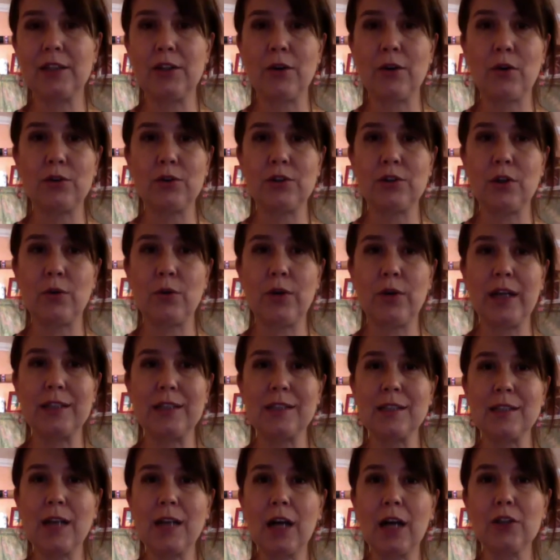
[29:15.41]

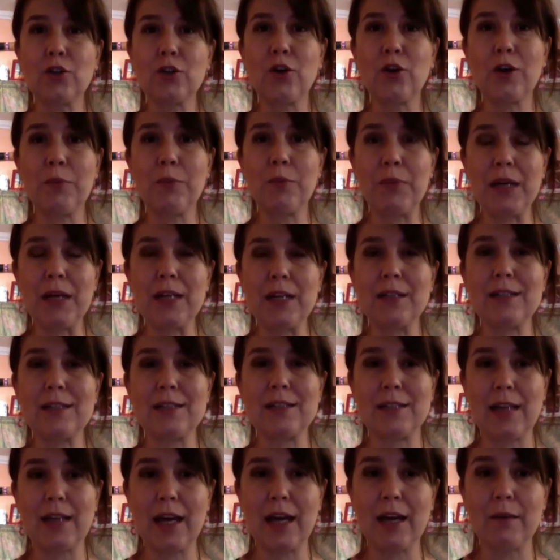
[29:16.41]
it's not going to be the
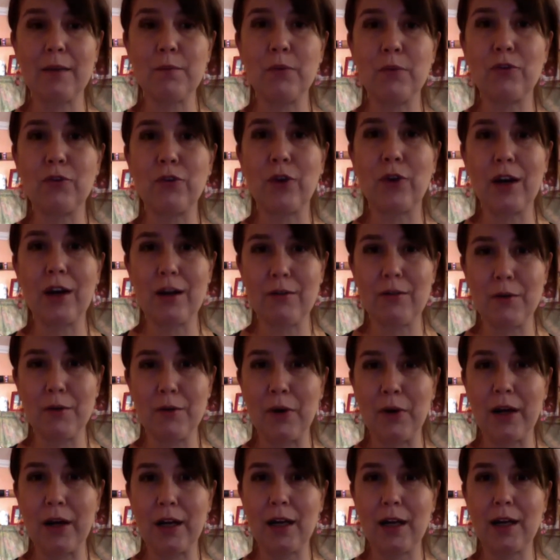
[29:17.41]
same for
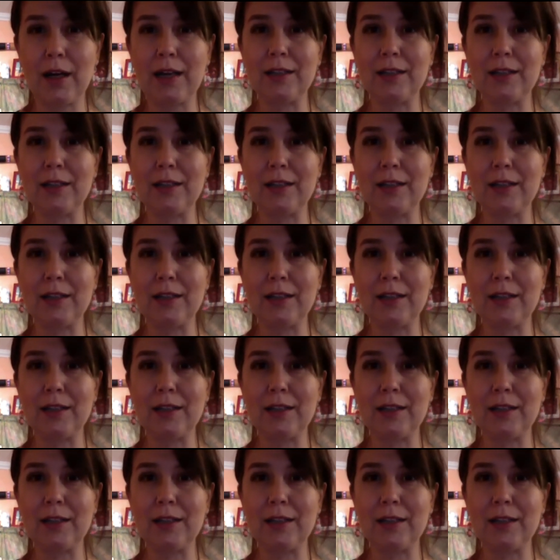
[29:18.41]
everybody.